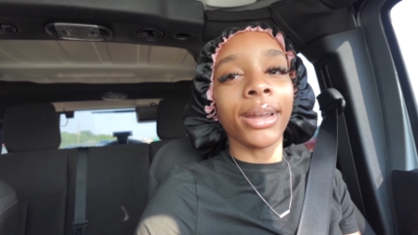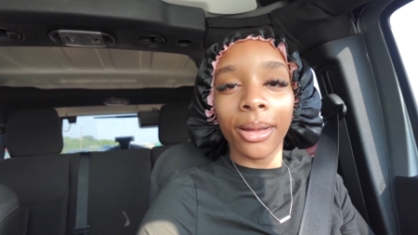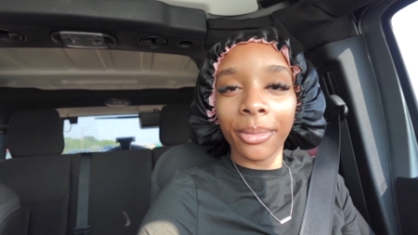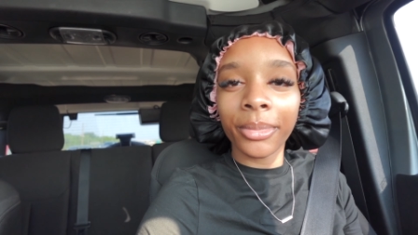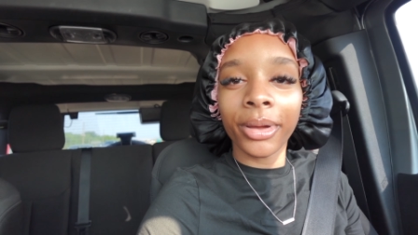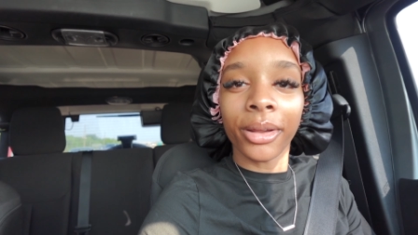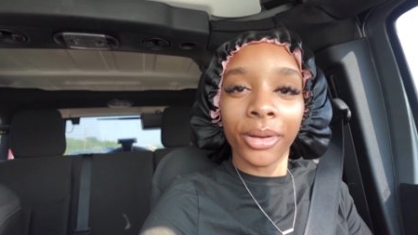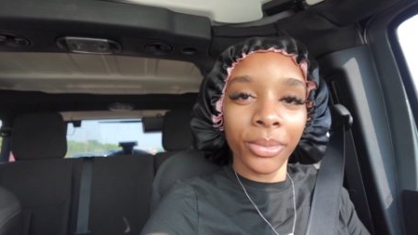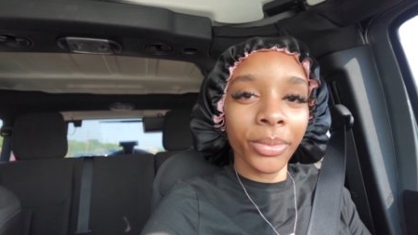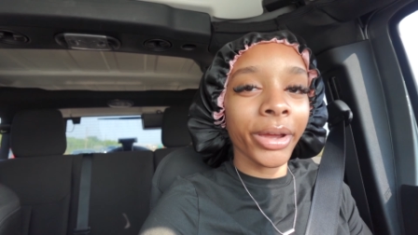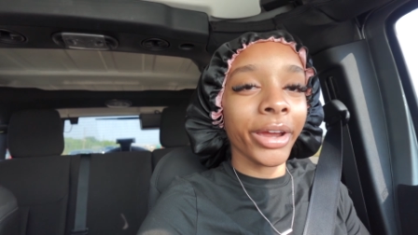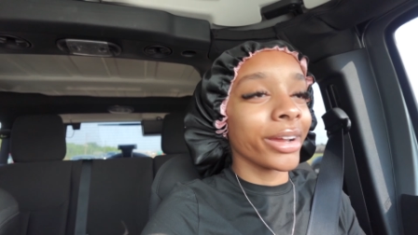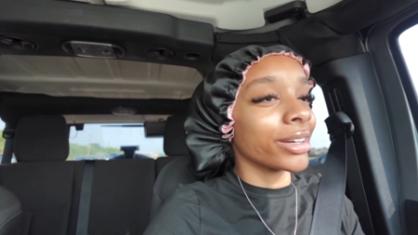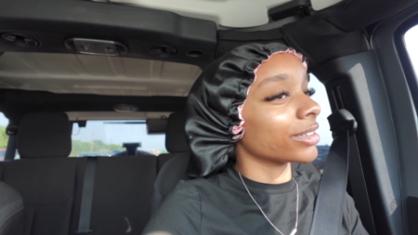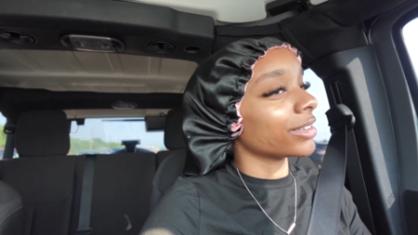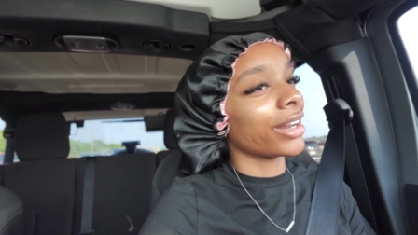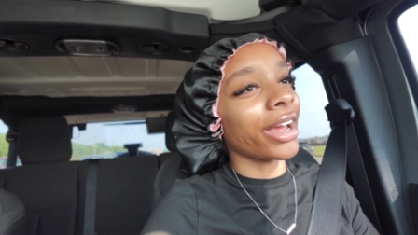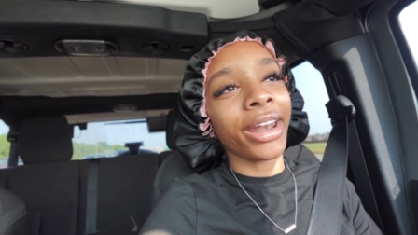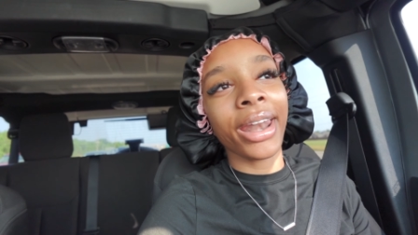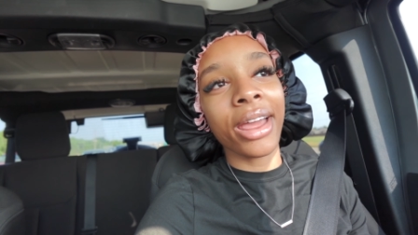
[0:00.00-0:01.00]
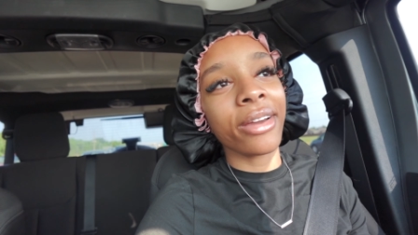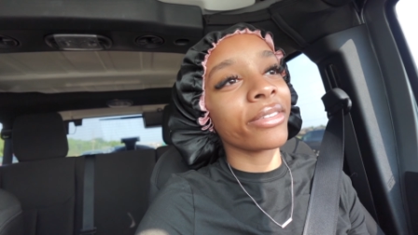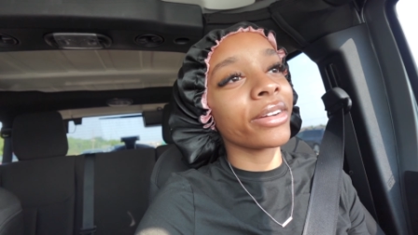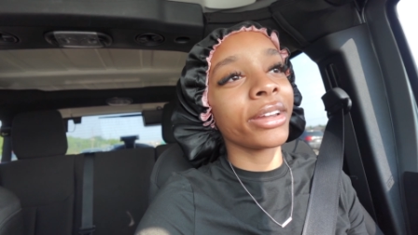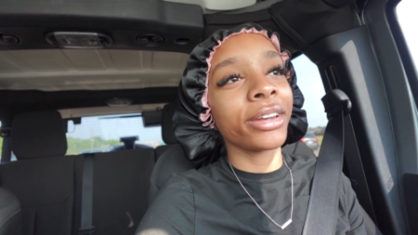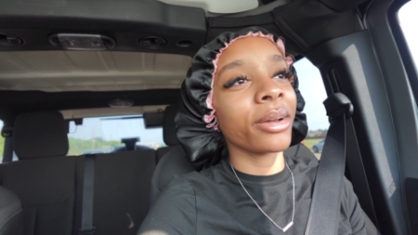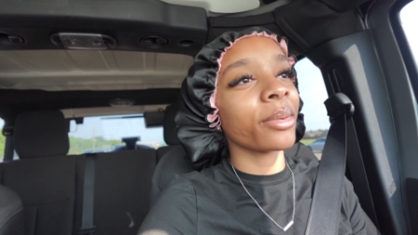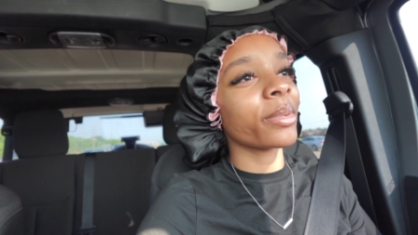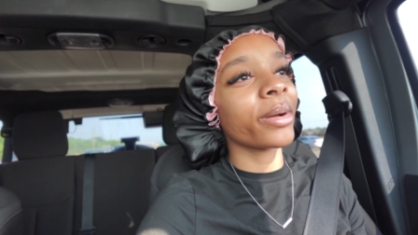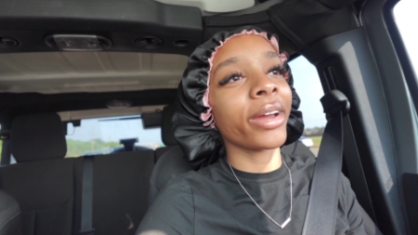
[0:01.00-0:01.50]
I'm going to wear it. And I never
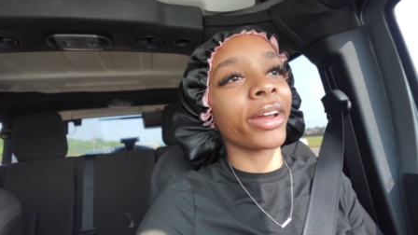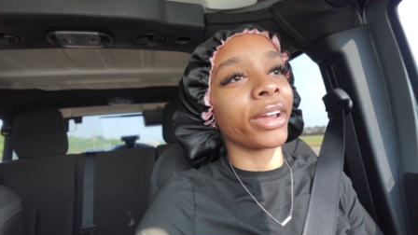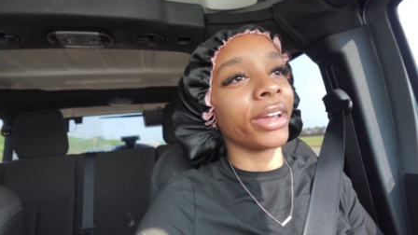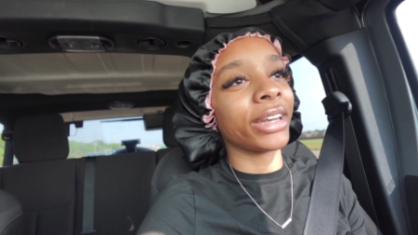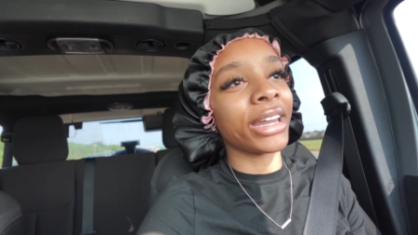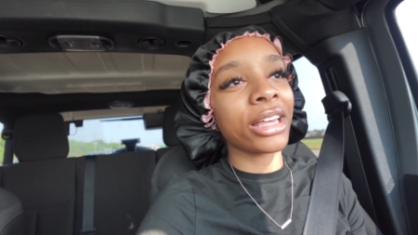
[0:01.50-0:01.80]
end up wearing it.